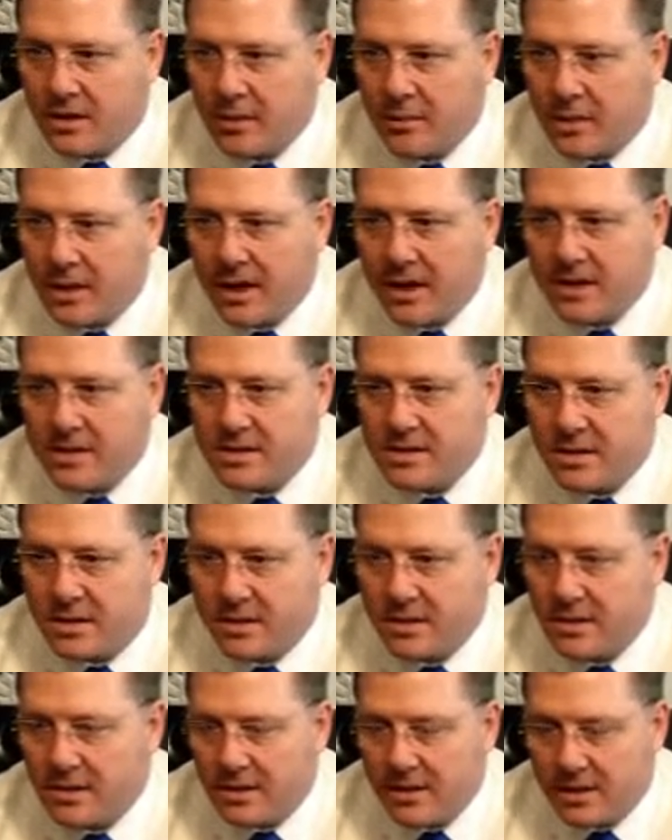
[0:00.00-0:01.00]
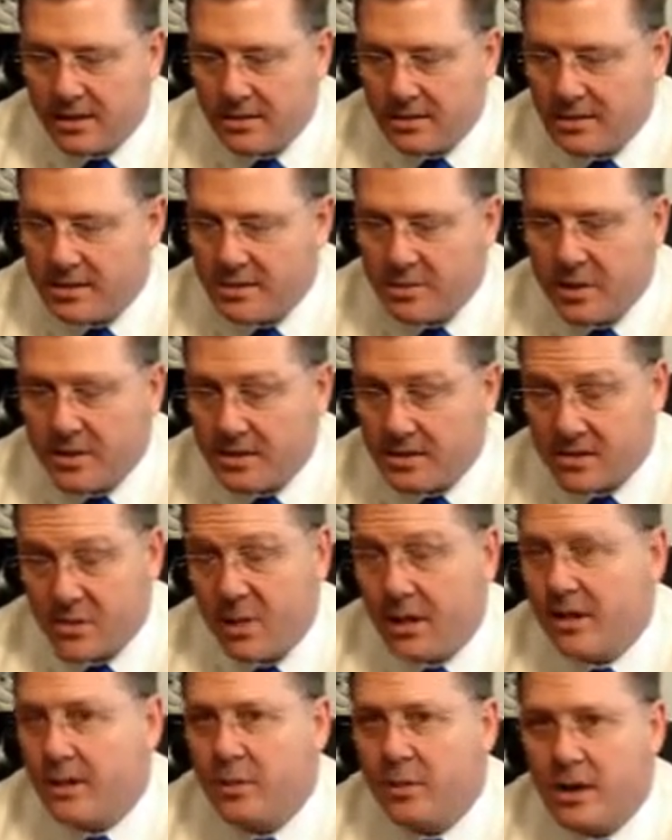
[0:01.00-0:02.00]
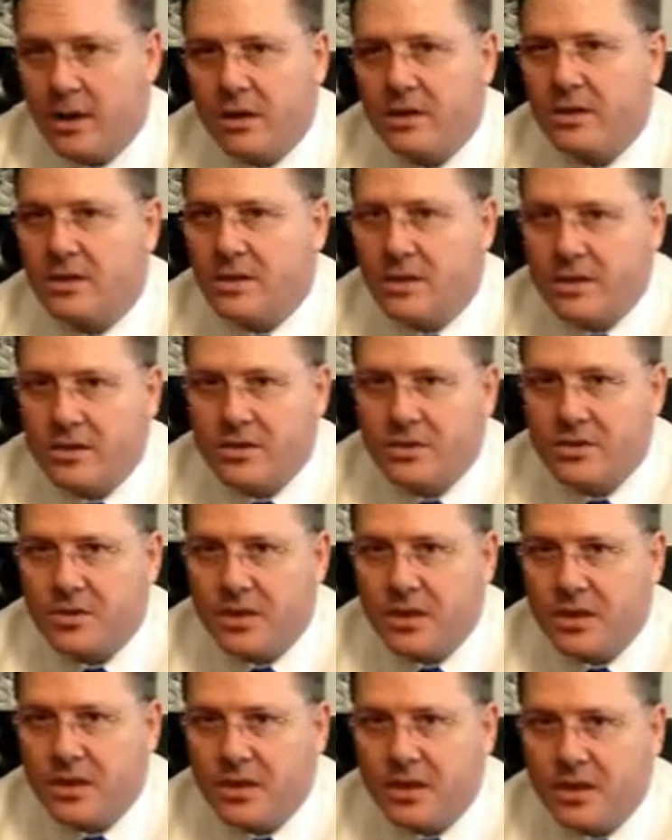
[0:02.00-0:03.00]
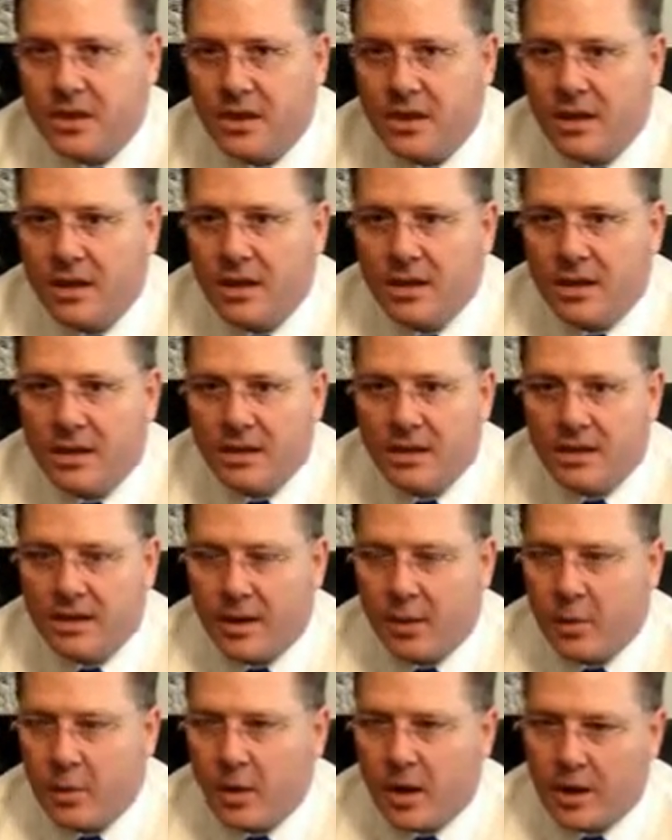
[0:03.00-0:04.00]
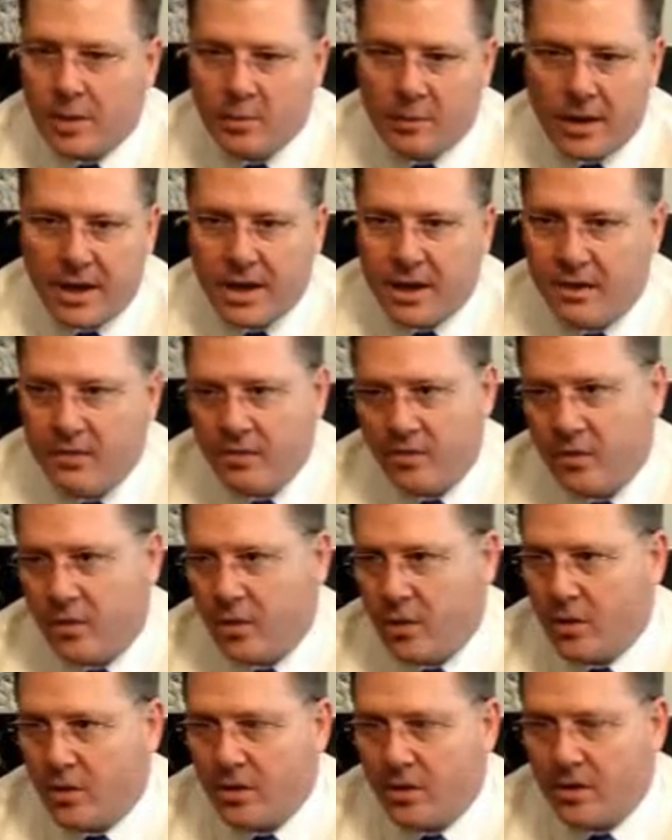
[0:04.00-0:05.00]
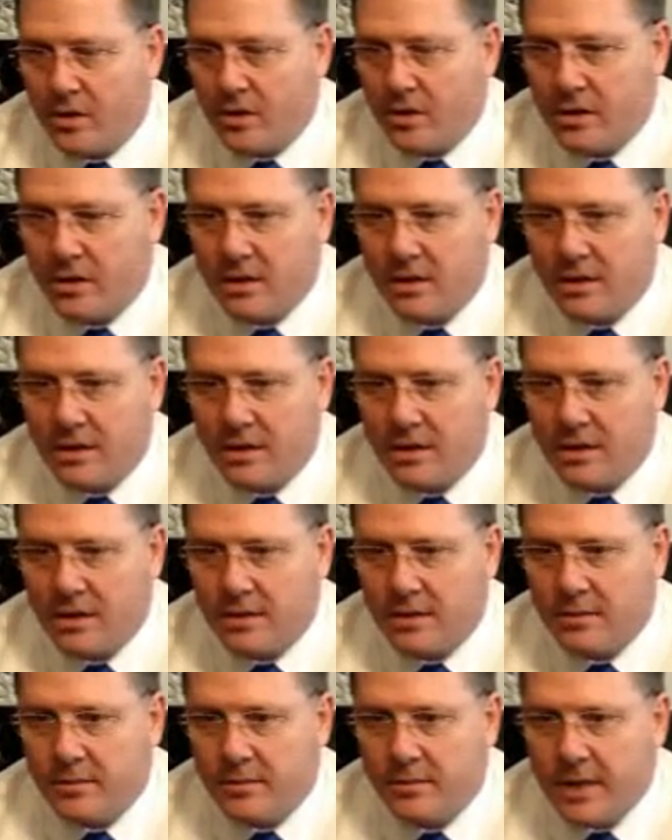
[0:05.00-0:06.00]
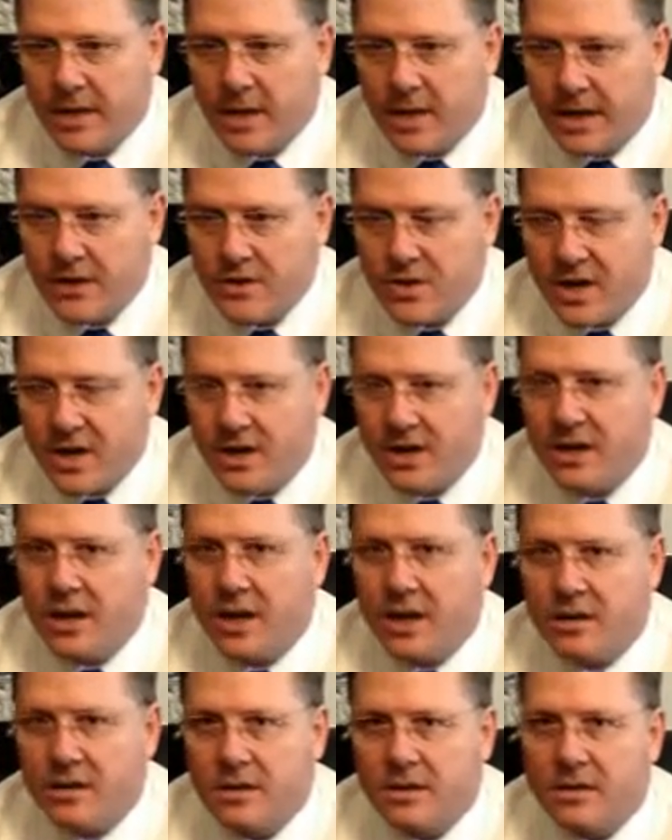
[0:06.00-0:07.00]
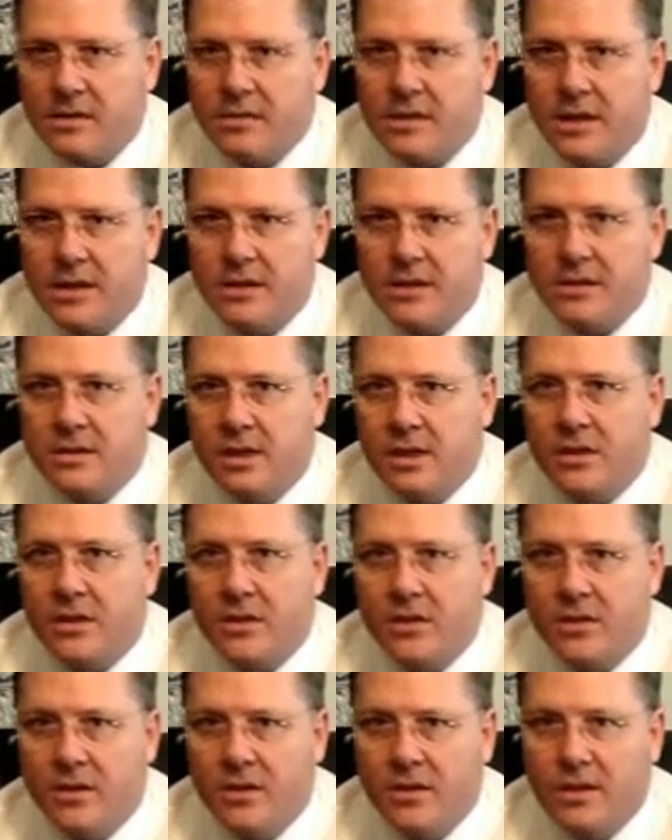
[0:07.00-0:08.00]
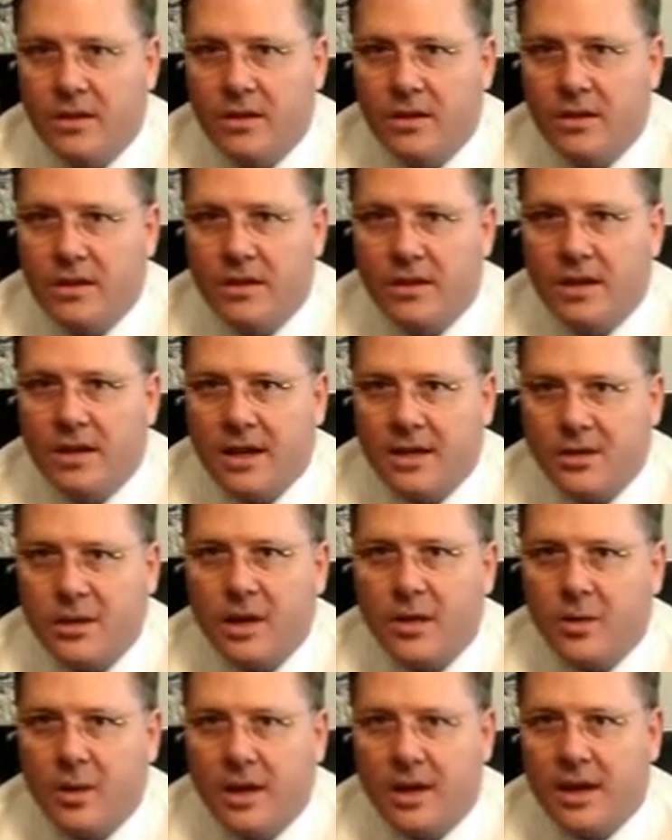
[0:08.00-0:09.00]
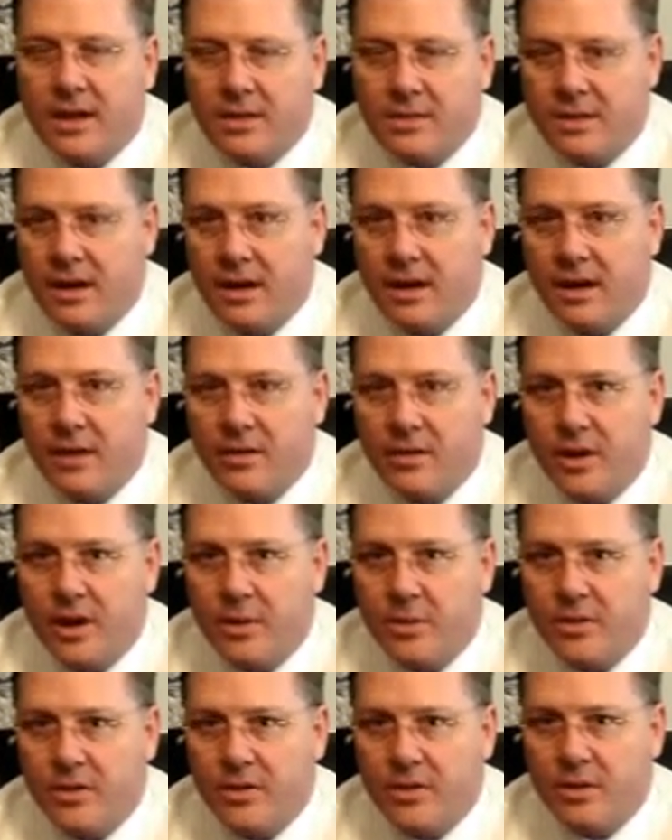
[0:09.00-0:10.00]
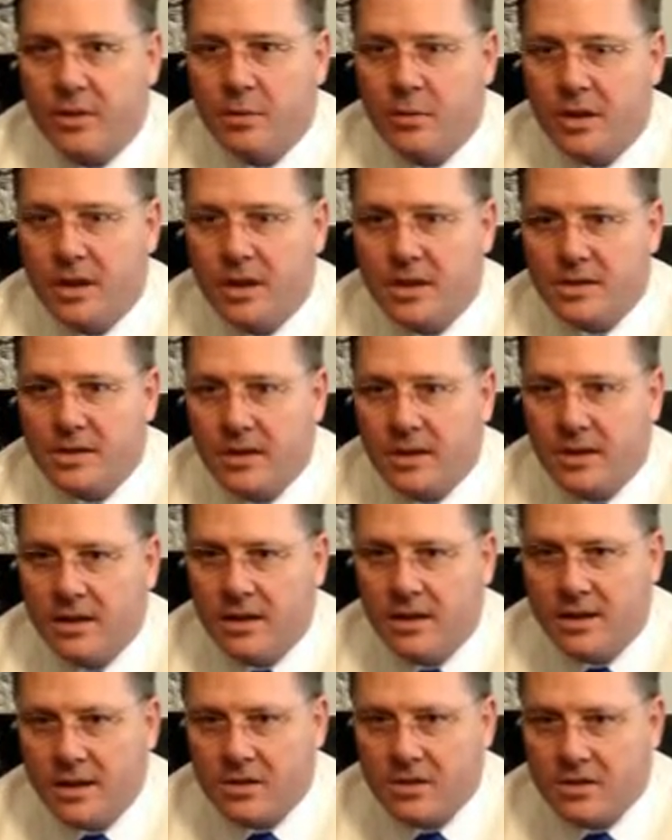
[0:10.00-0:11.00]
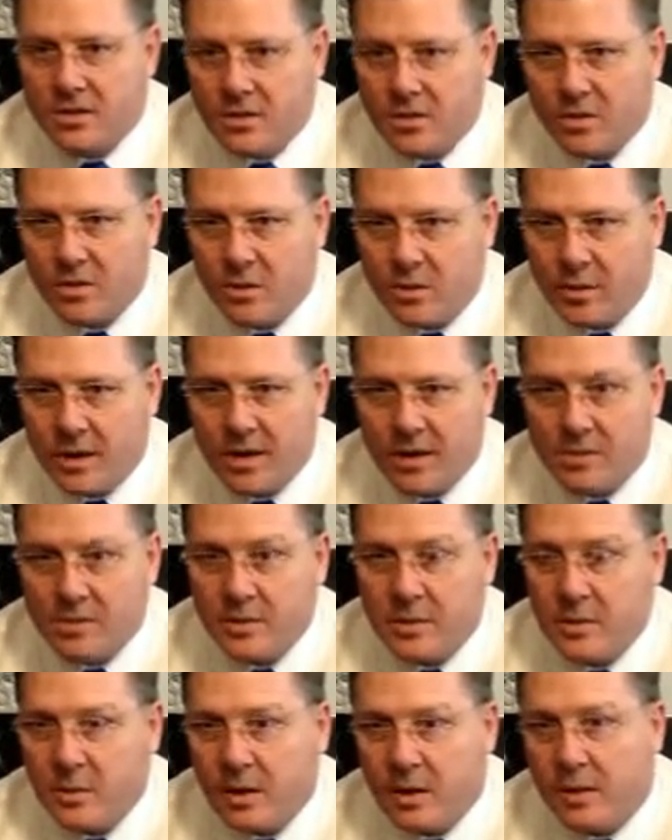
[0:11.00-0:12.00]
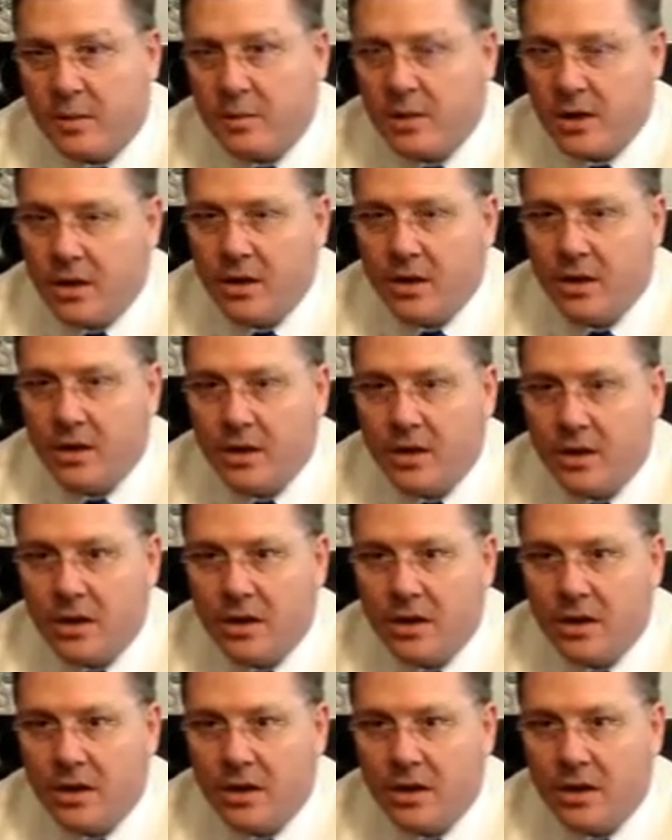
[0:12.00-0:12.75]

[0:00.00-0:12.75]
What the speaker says: amazed at just being surrounded by all this history, that walking back and forth, I try to not take the tunnel. I try to walk outside every opportunity, because I think that just sort of reminds me why I'm here.